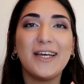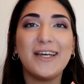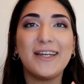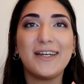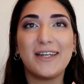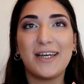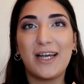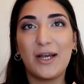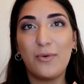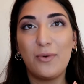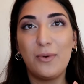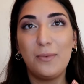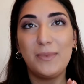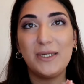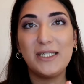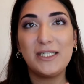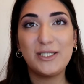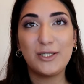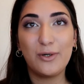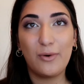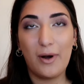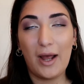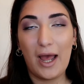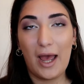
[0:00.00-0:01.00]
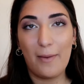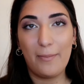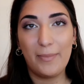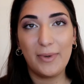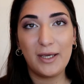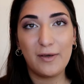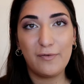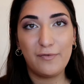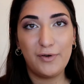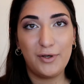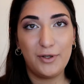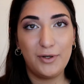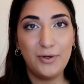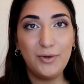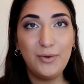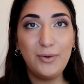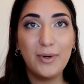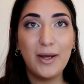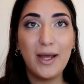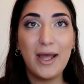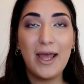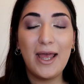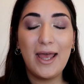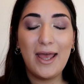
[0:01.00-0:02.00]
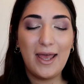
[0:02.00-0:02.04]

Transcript: and I would be so happy if you do.